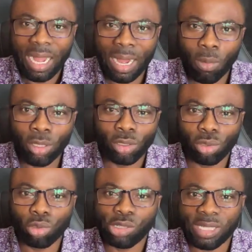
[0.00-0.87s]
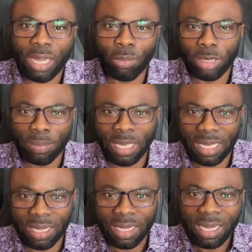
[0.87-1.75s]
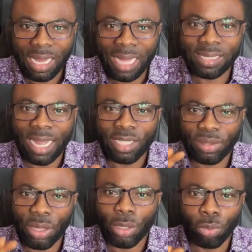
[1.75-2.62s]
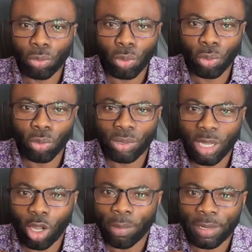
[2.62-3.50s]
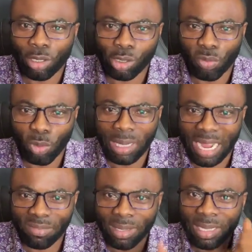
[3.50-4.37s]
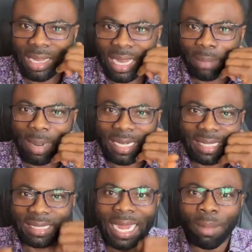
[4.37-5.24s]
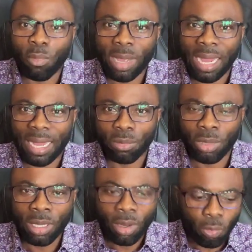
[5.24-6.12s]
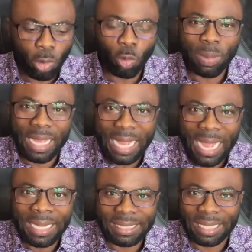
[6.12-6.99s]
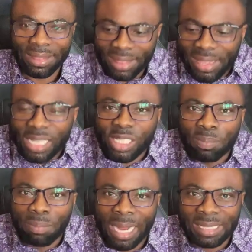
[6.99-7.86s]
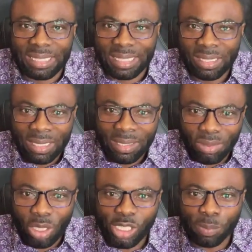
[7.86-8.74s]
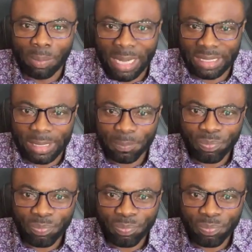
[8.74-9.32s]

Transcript: I want you to stay with me as I take you through the corridors of your life. And by the time we are we, we will be ending this month, this month,